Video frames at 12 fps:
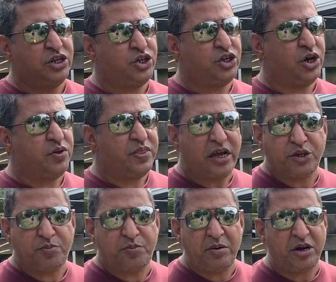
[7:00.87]
So that's
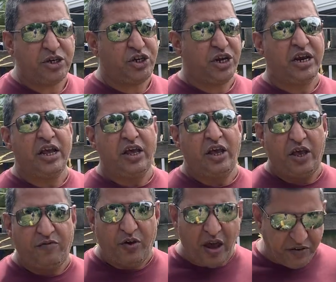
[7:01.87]
much it.
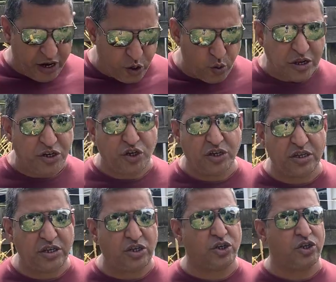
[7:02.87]
If you have any
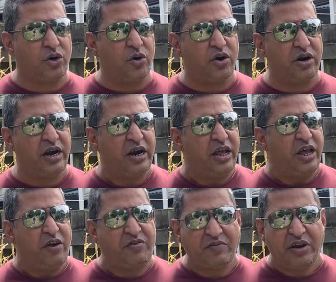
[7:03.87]
questions or
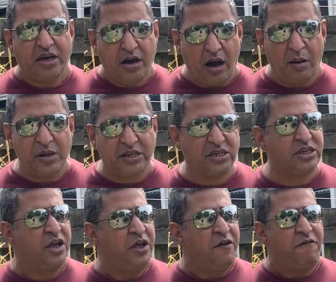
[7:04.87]
if you have any comments,
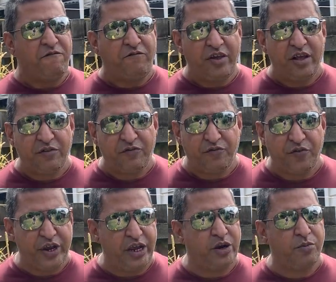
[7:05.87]
feel
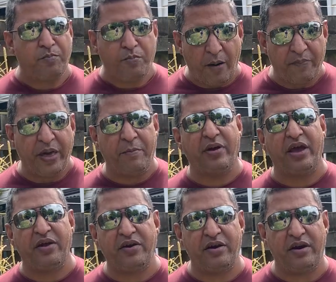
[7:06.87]
free to pop them
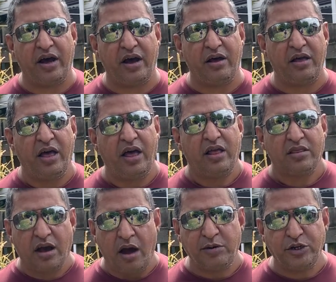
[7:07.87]
in the
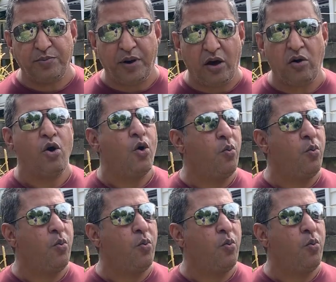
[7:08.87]
comments below.